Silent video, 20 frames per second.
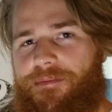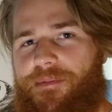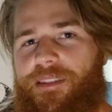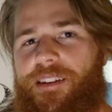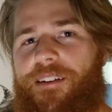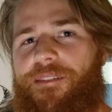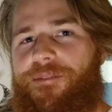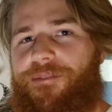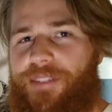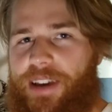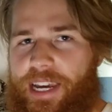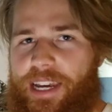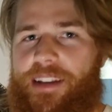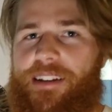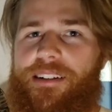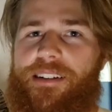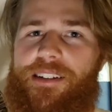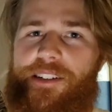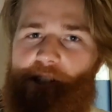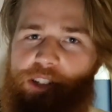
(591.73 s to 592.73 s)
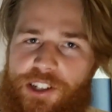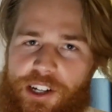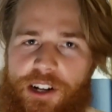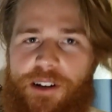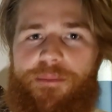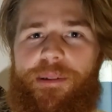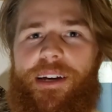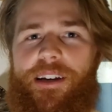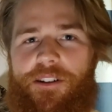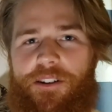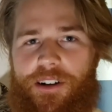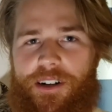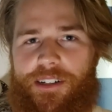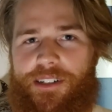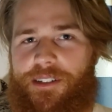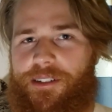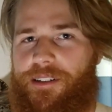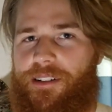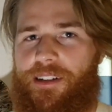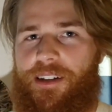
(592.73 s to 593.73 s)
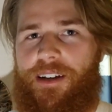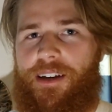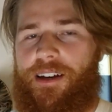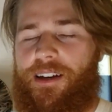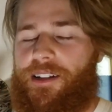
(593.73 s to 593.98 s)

to fit Jeremy Clarkson.